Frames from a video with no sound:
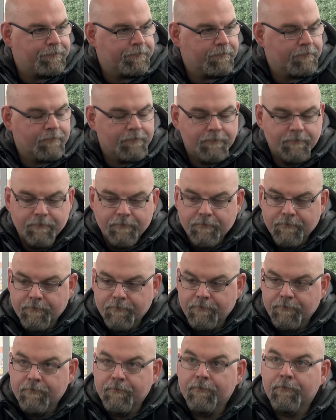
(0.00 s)

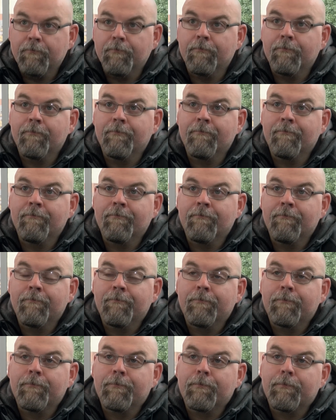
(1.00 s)

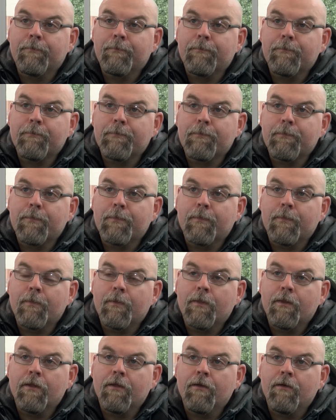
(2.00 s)

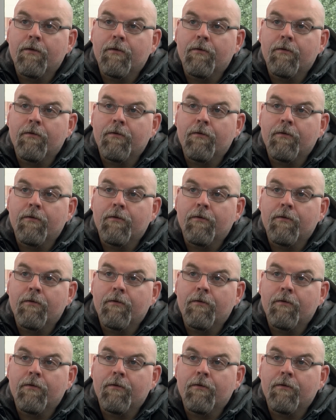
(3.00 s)
(silence)